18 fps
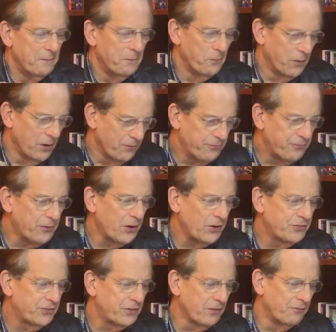Well,
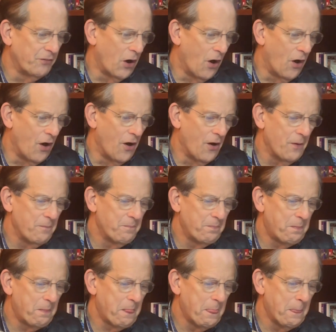first of all,
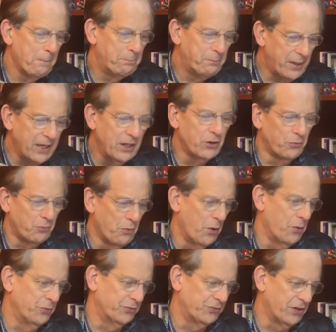Peter
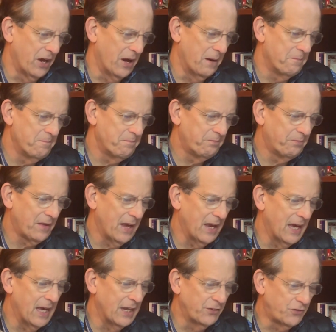rose up
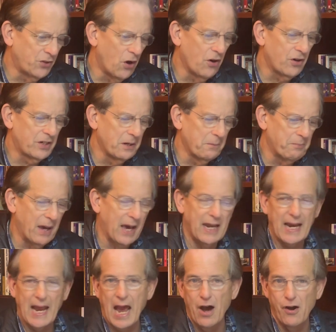and talked
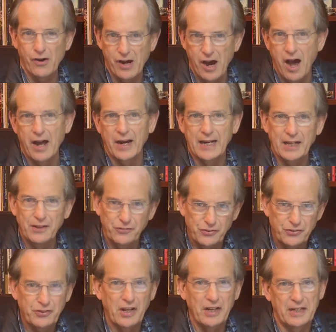about how God had
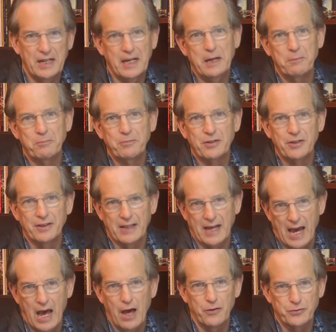sent him to
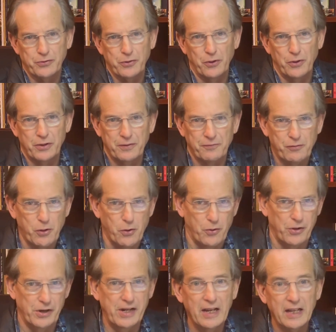the household of
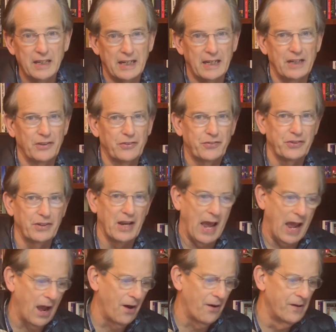Cornelius and
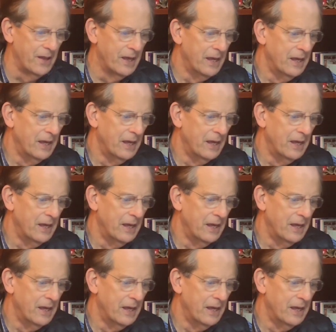how